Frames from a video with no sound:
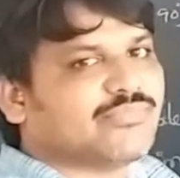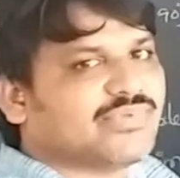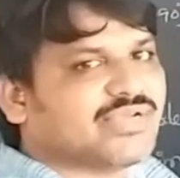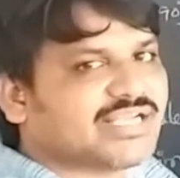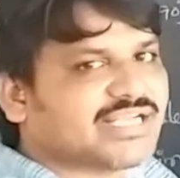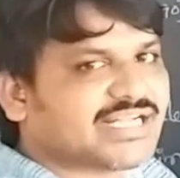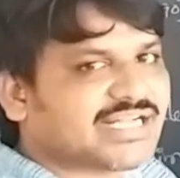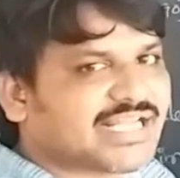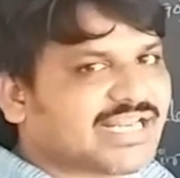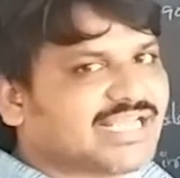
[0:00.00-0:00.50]

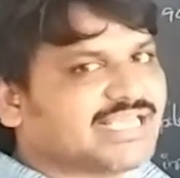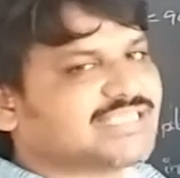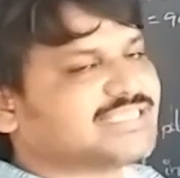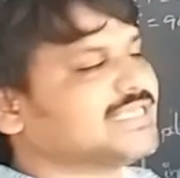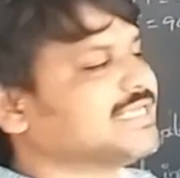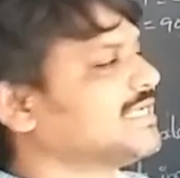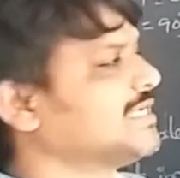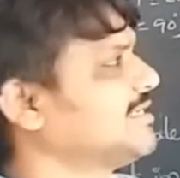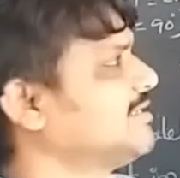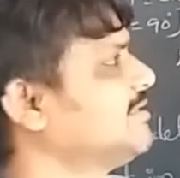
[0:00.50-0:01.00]

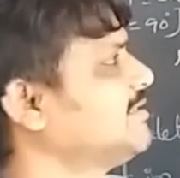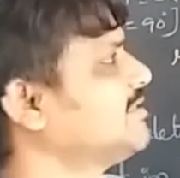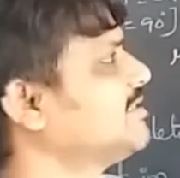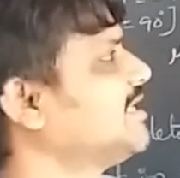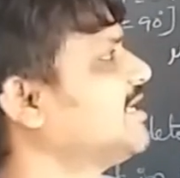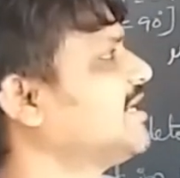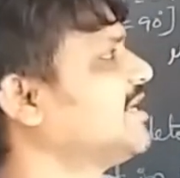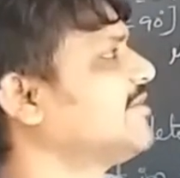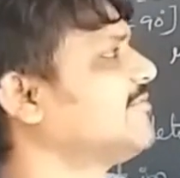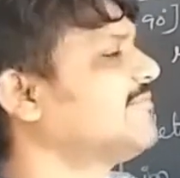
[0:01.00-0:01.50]
increasing,
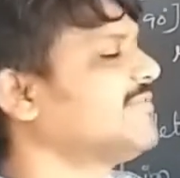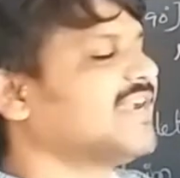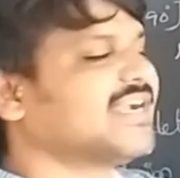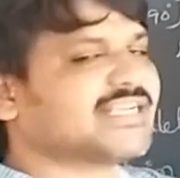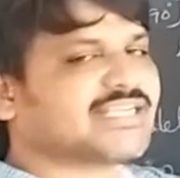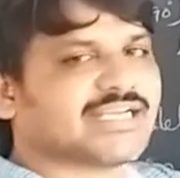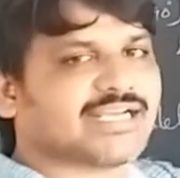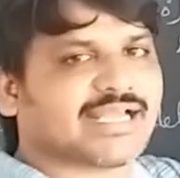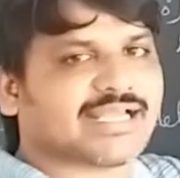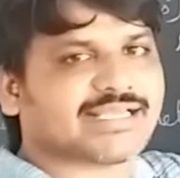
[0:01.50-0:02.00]
then
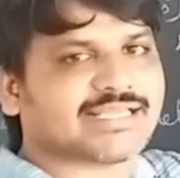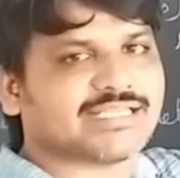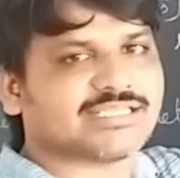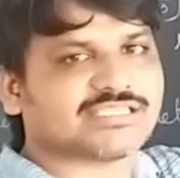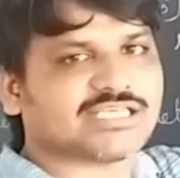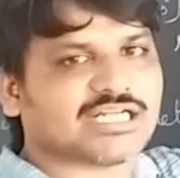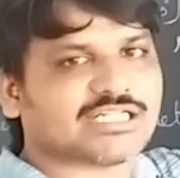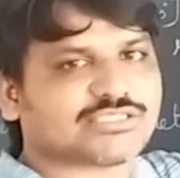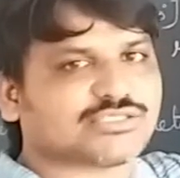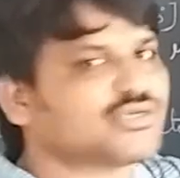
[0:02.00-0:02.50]
refracted angle
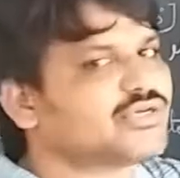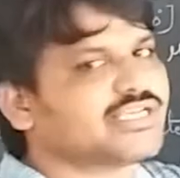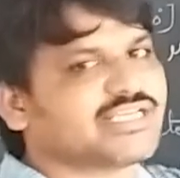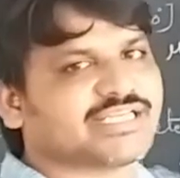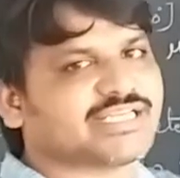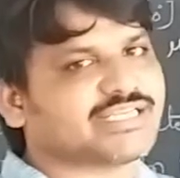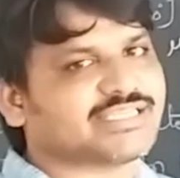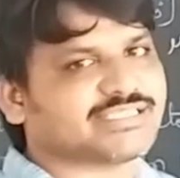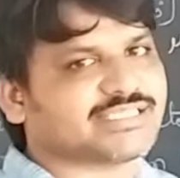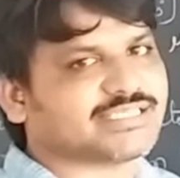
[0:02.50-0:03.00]
is also
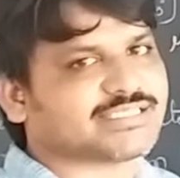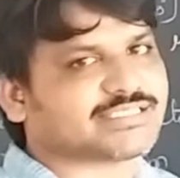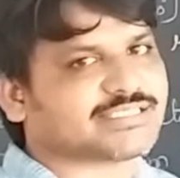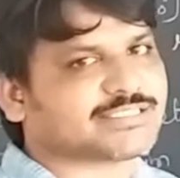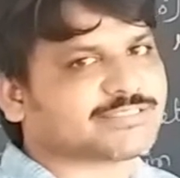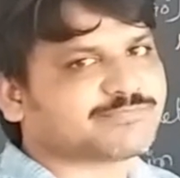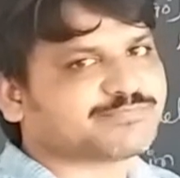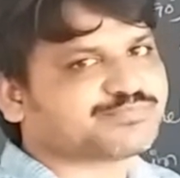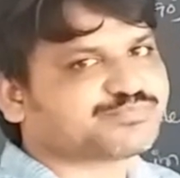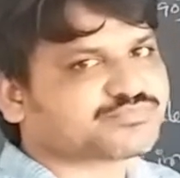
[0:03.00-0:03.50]

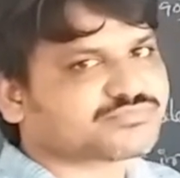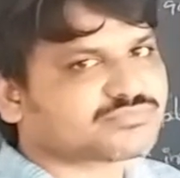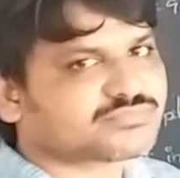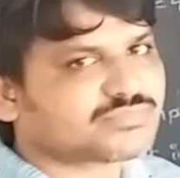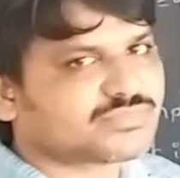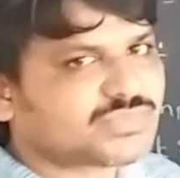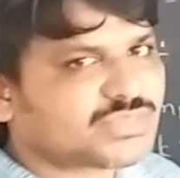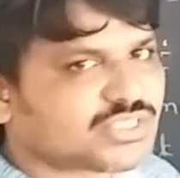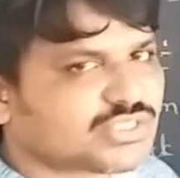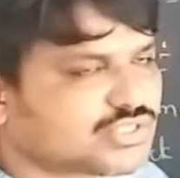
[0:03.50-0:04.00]
increases.
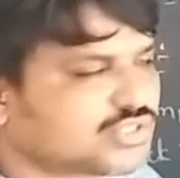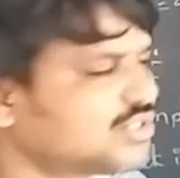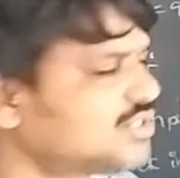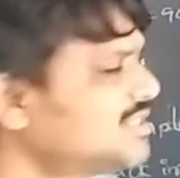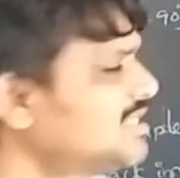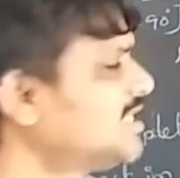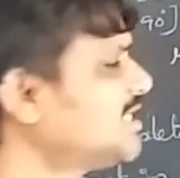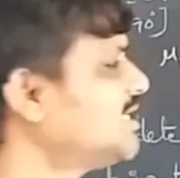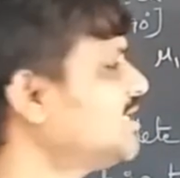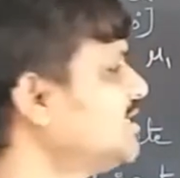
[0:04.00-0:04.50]

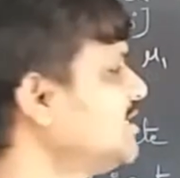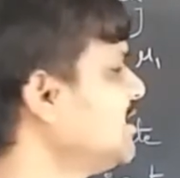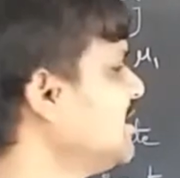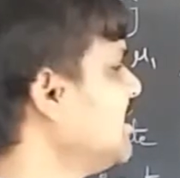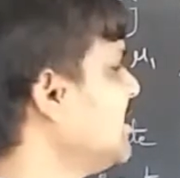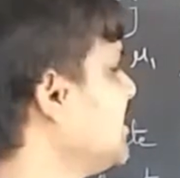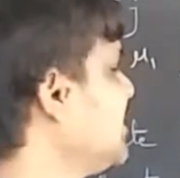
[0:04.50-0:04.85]
So that